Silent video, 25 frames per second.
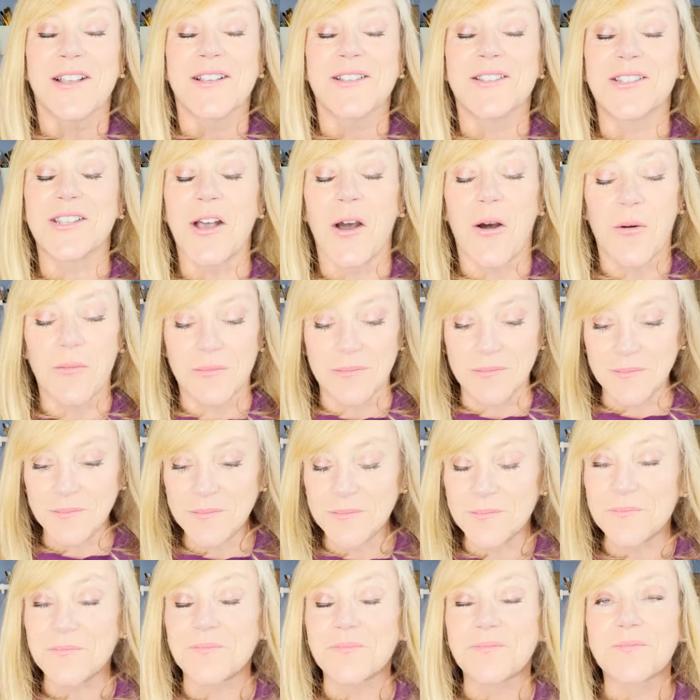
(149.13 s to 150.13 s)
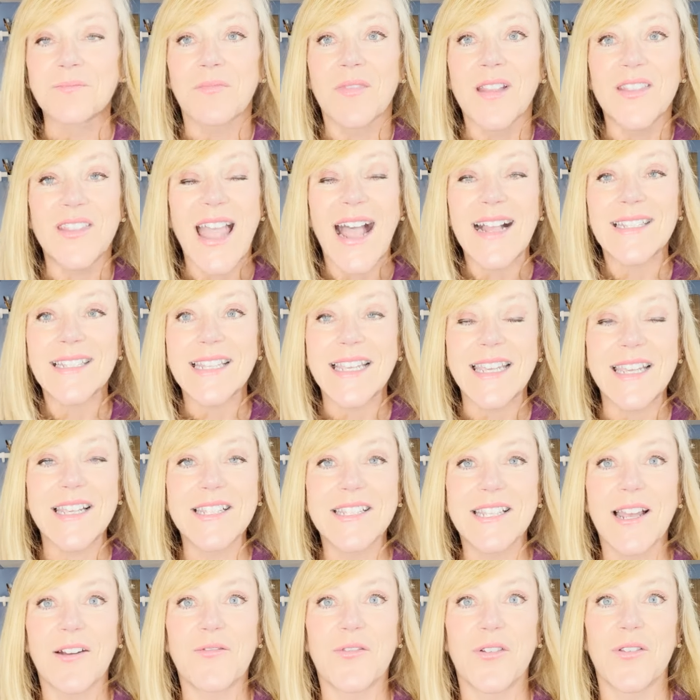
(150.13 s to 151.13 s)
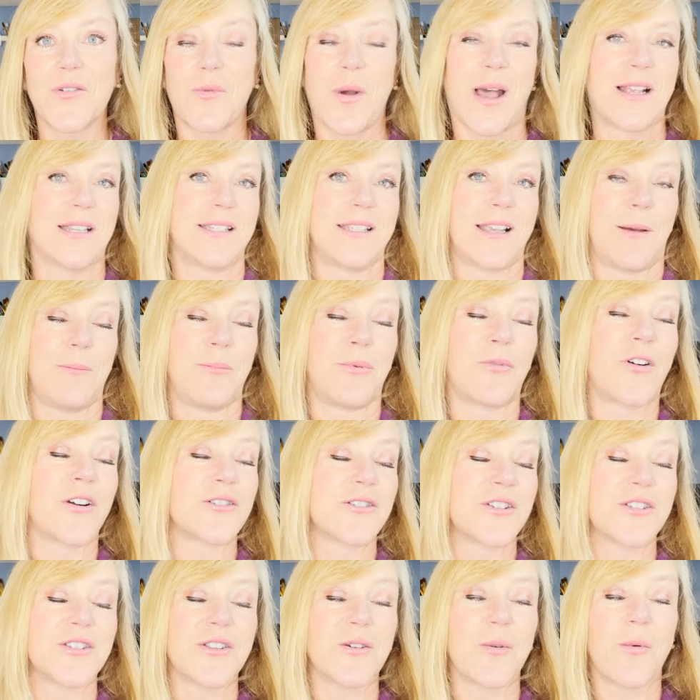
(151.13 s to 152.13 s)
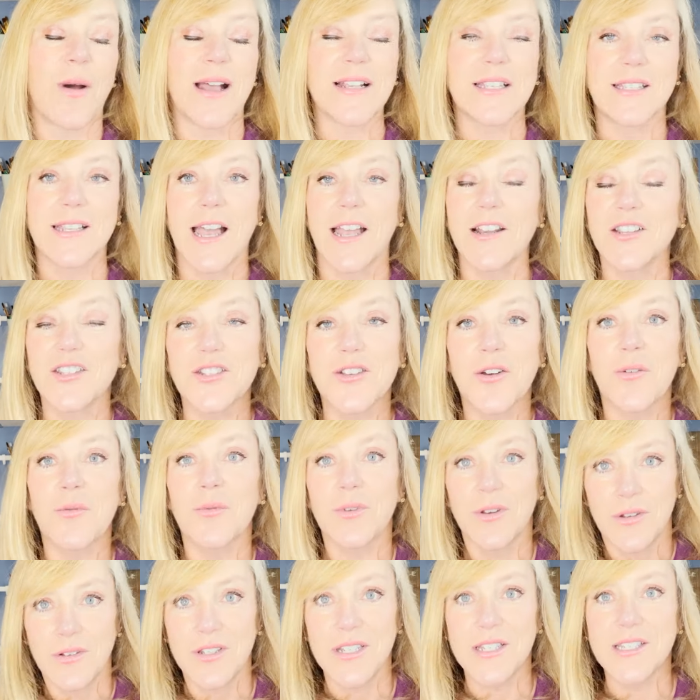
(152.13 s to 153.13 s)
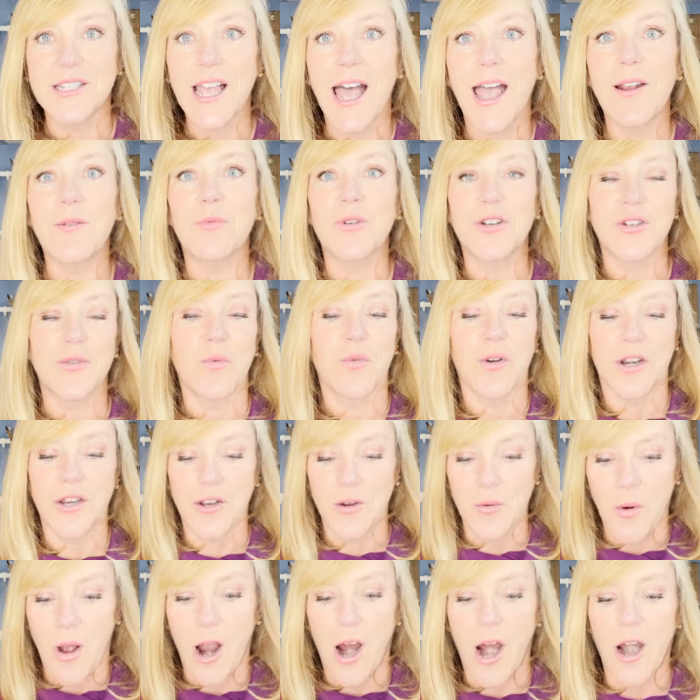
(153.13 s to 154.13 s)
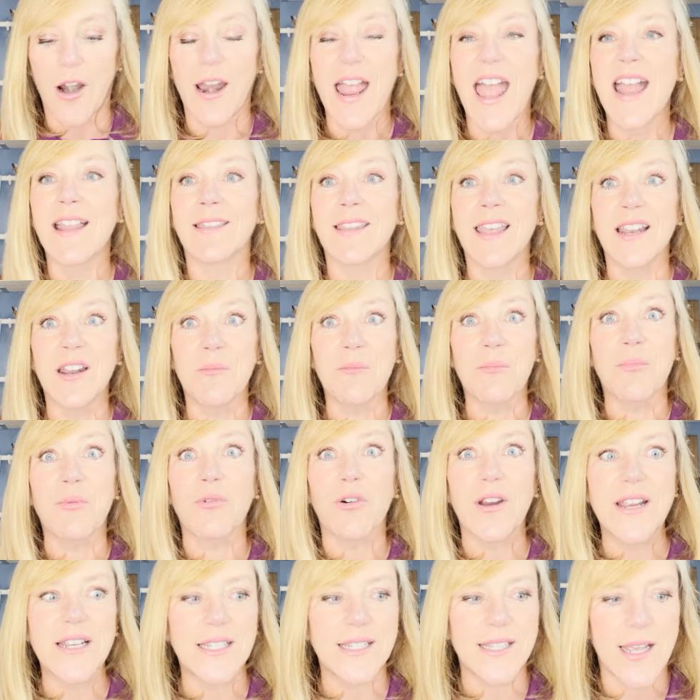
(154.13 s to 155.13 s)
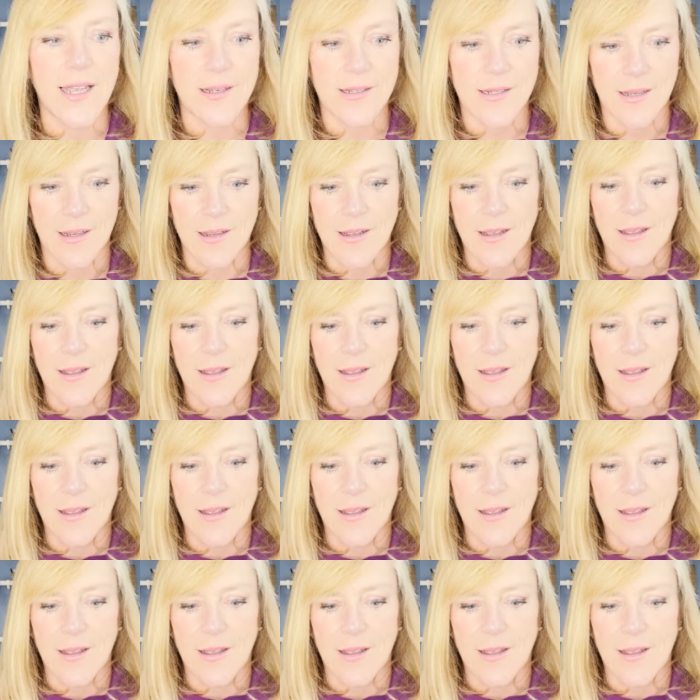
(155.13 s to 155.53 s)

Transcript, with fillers: So that's the East Side for the West Side versus the West Side. So decide which one you are and then embrace it.